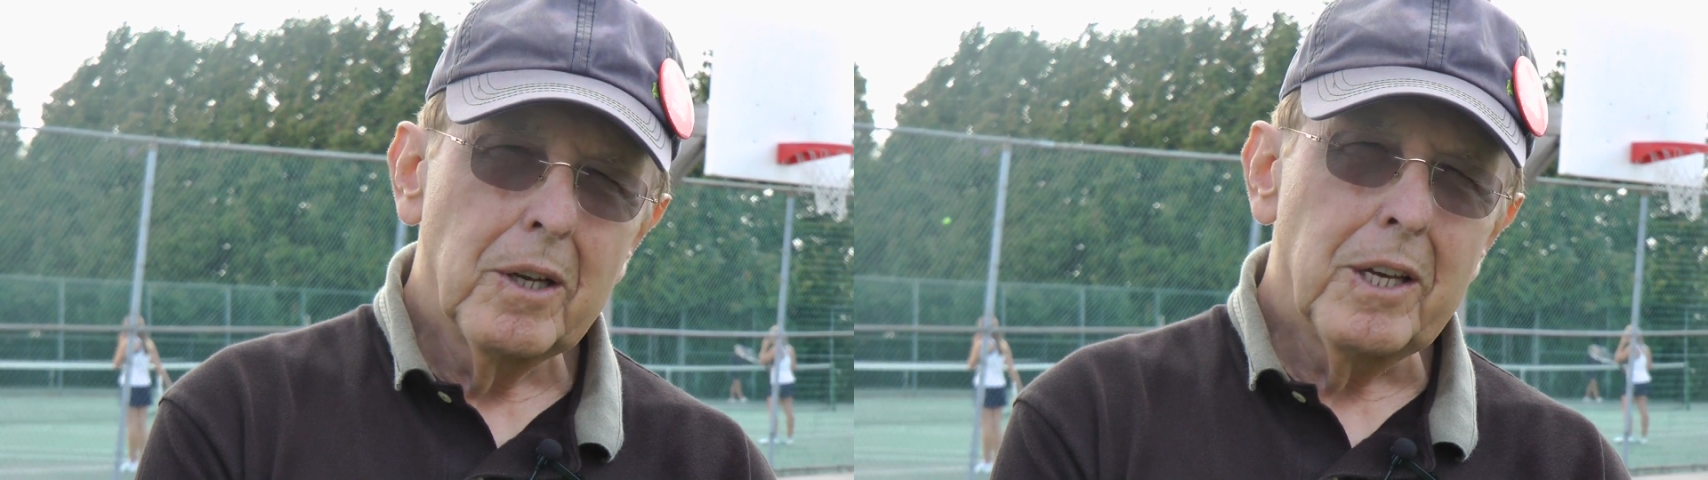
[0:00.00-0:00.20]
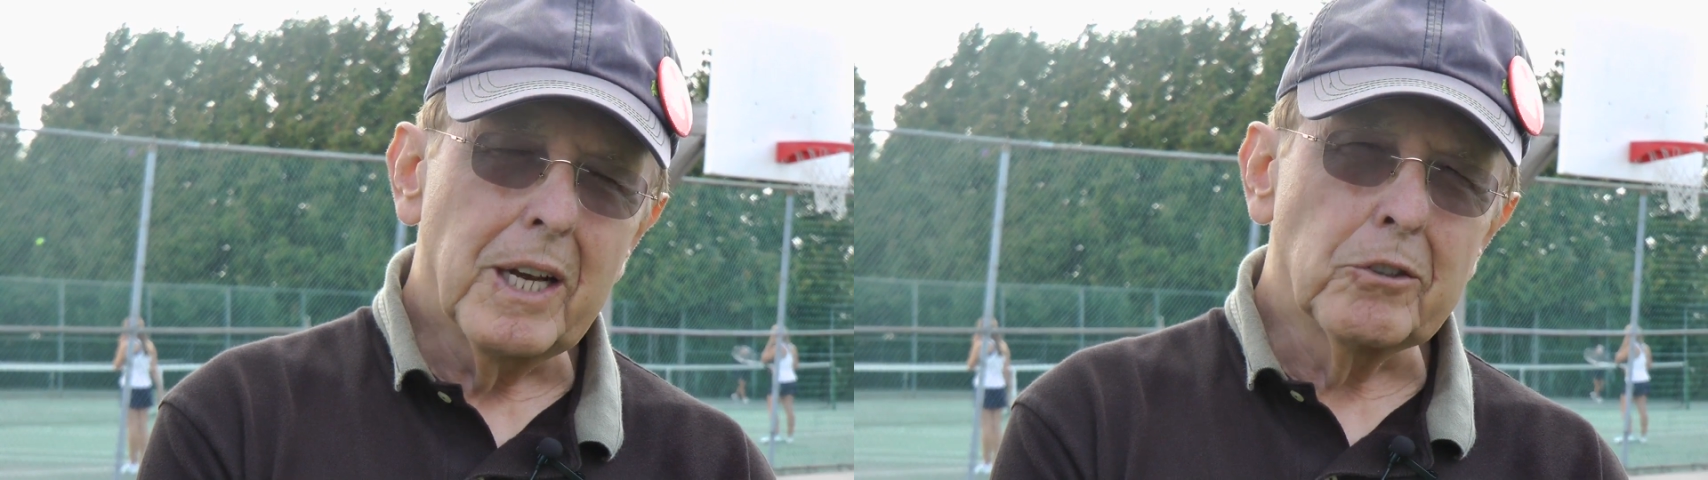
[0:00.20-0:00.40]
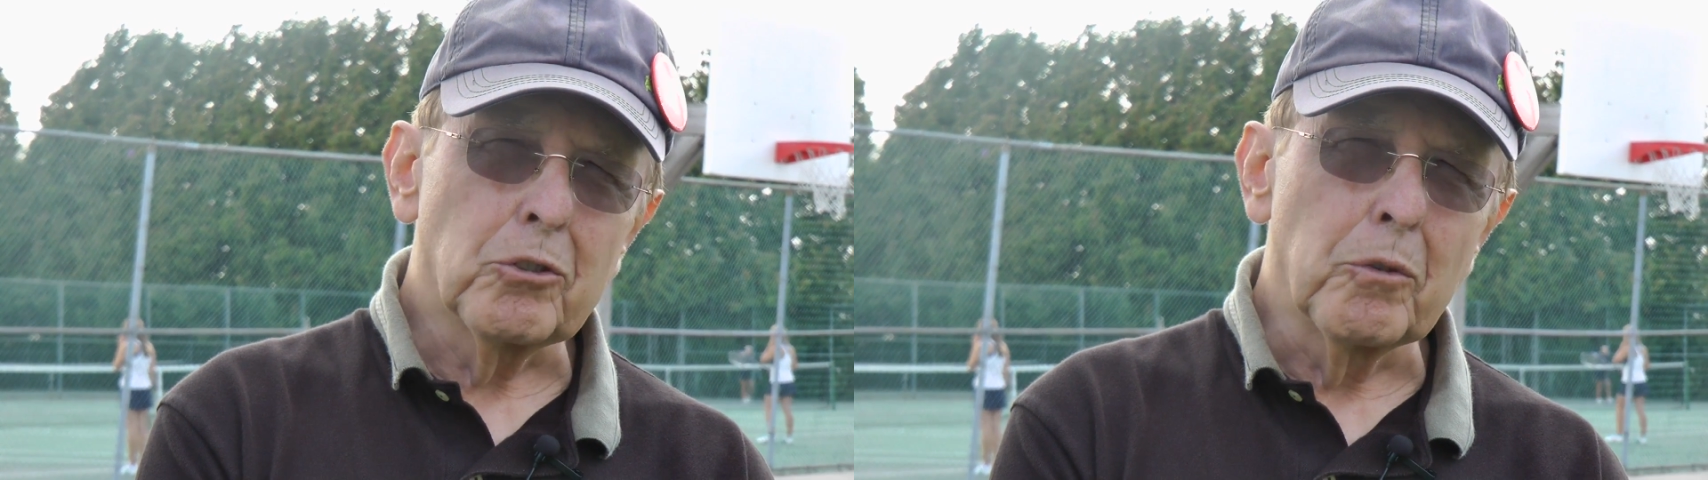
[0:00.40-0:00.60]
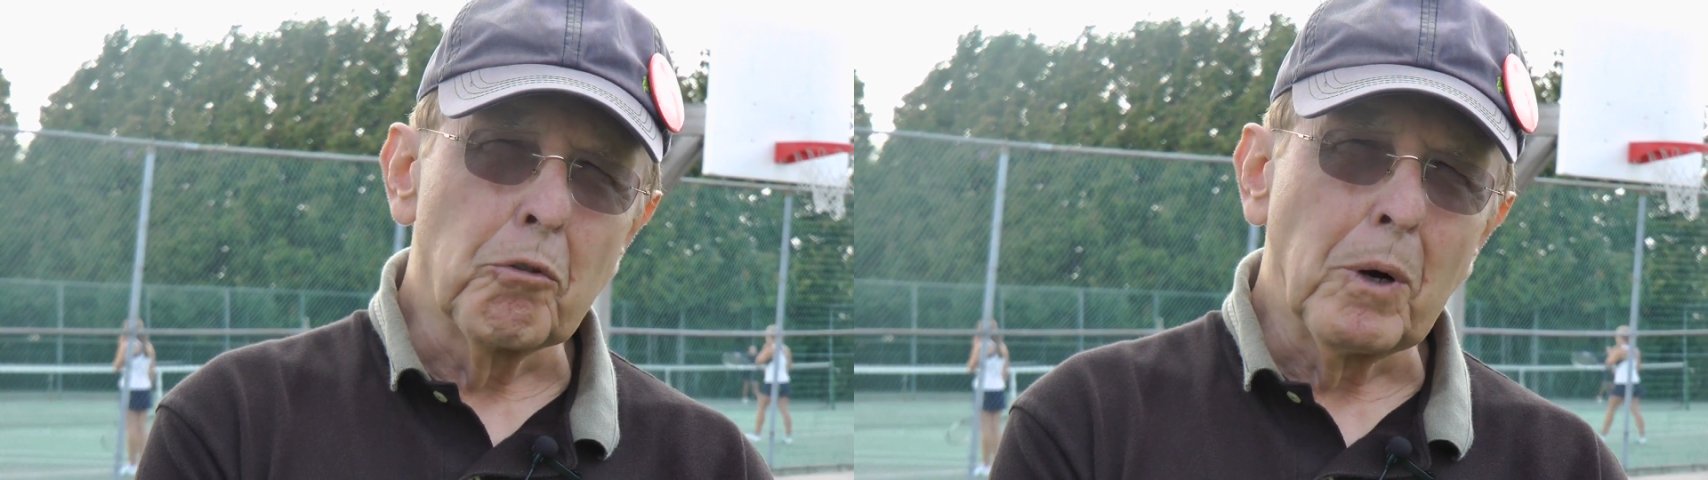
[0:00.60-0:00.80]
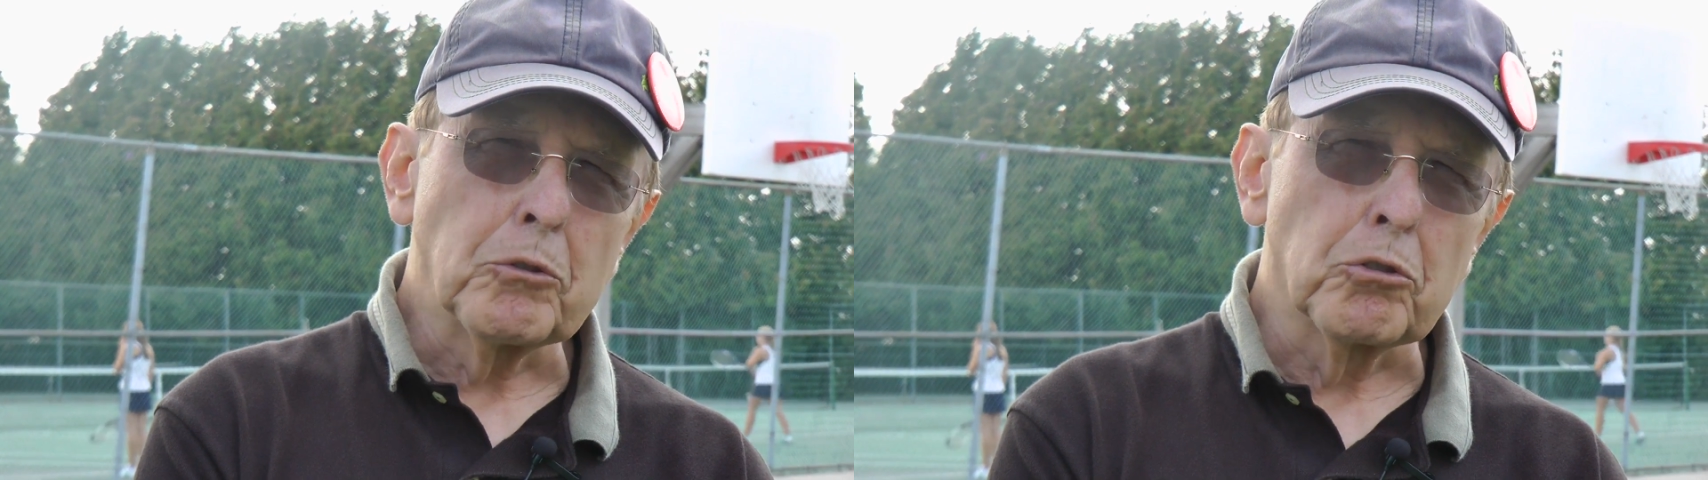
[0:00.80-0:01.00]
He has a
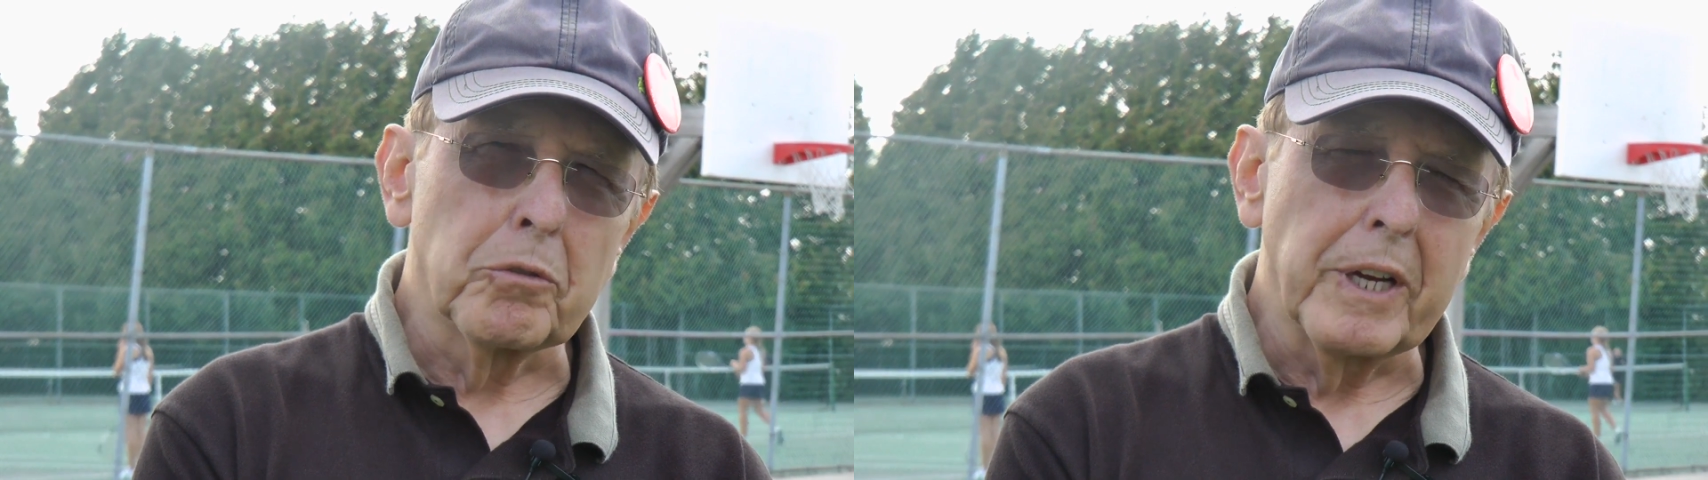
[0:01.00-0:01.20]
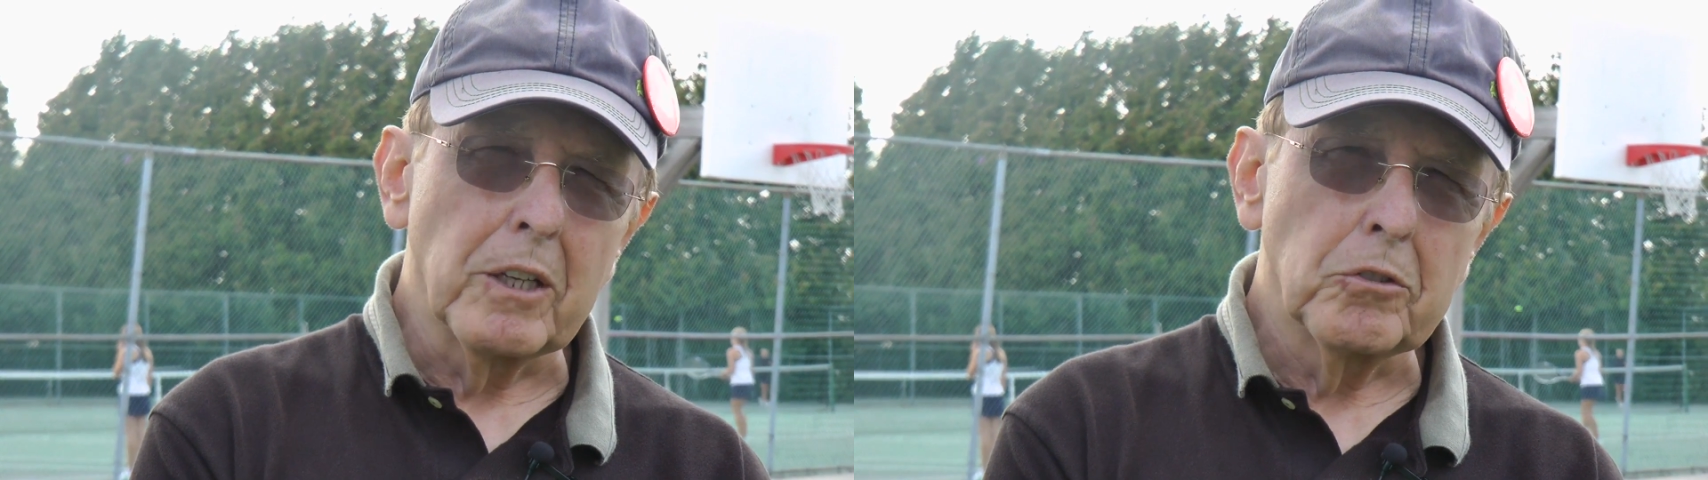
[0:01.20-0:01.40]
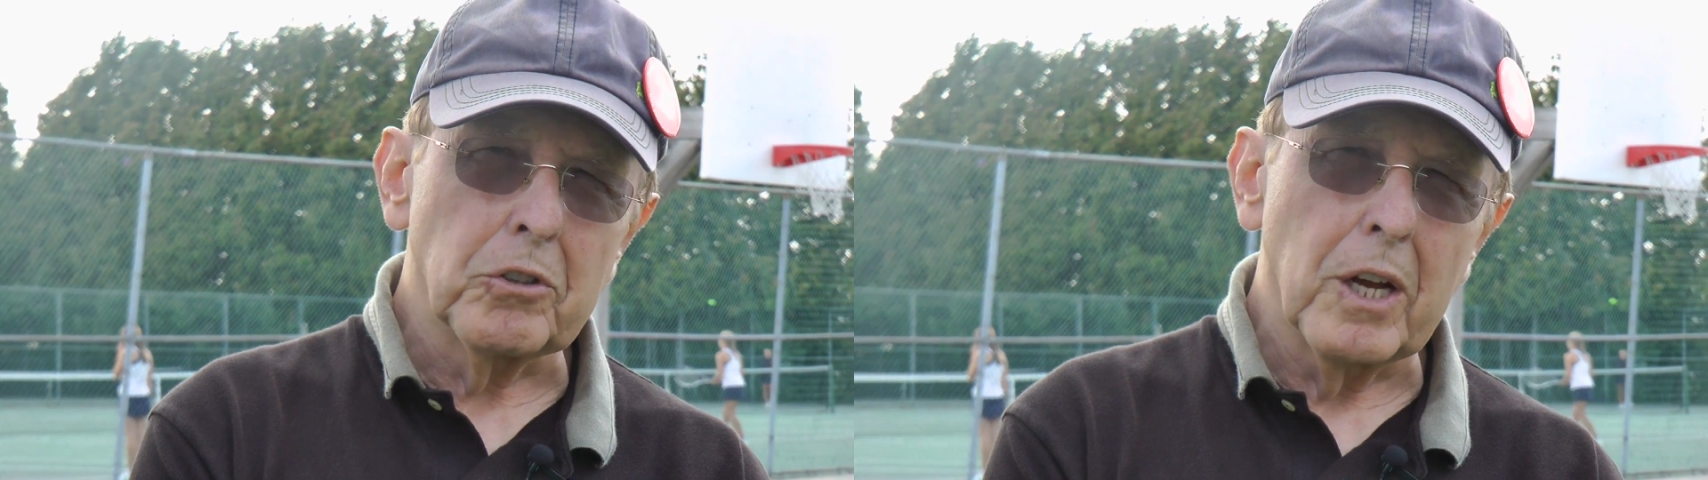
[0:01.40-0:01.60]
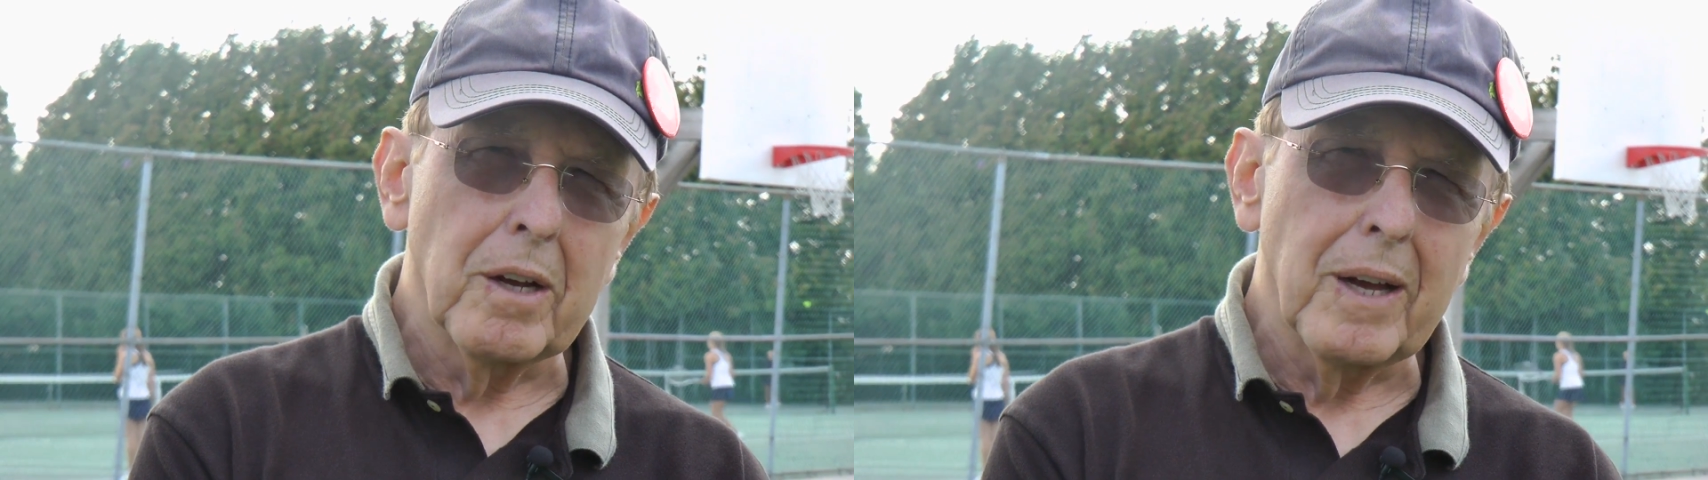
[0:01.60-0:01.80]
remote surveillance